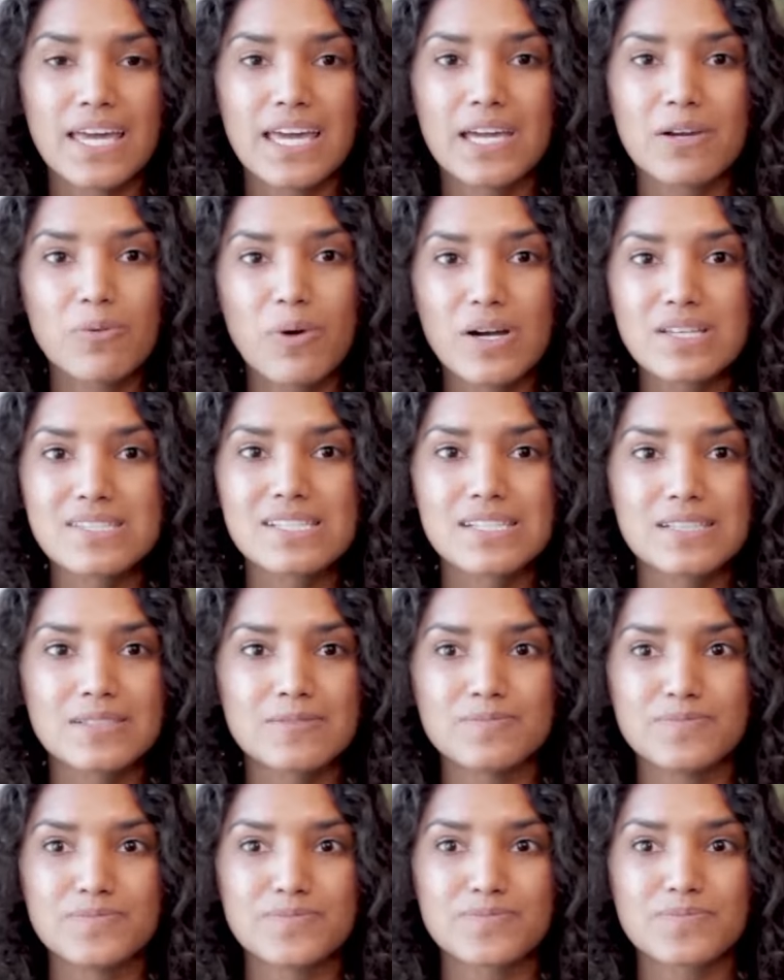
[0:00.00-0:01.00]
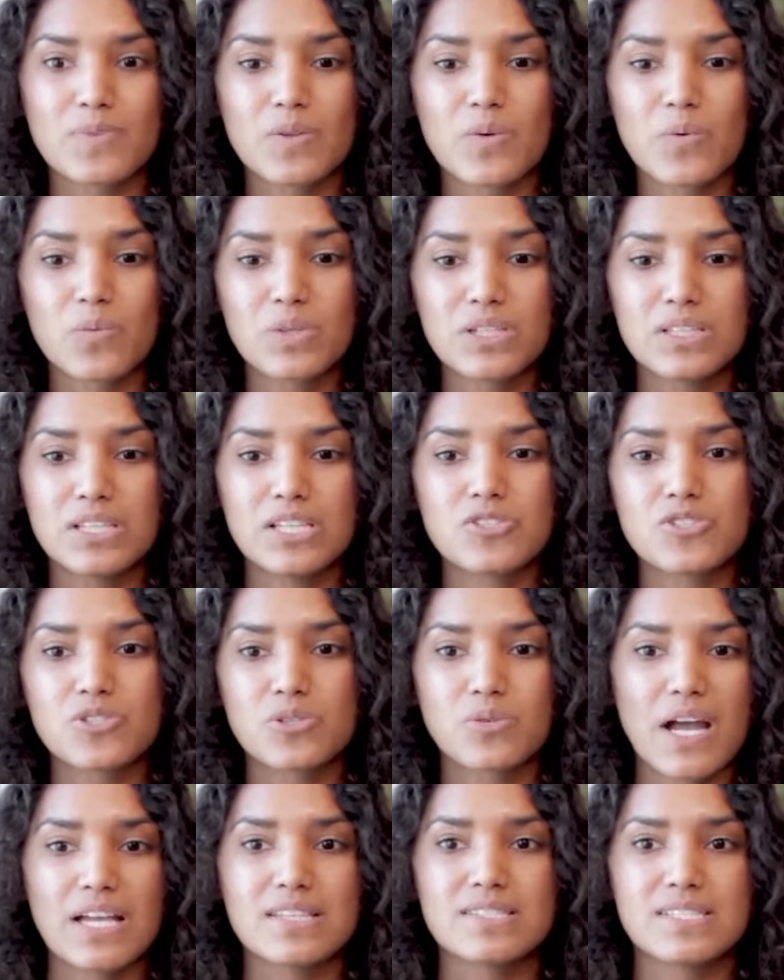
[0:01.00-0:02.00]
it wasn't really
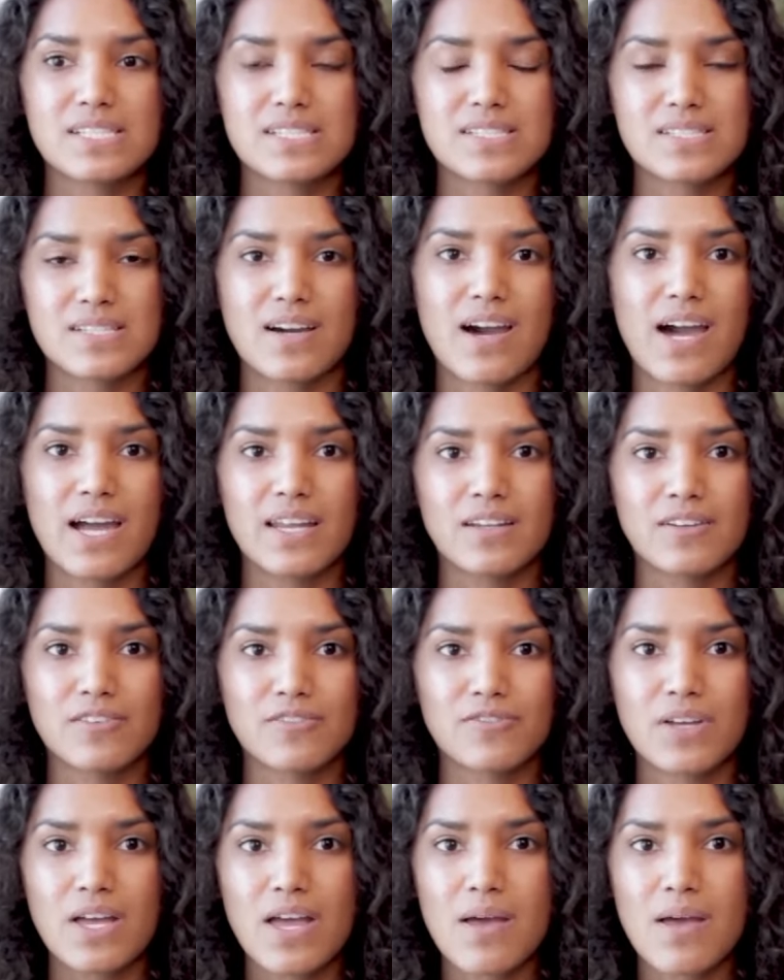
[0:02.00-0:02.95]
trendy to kind of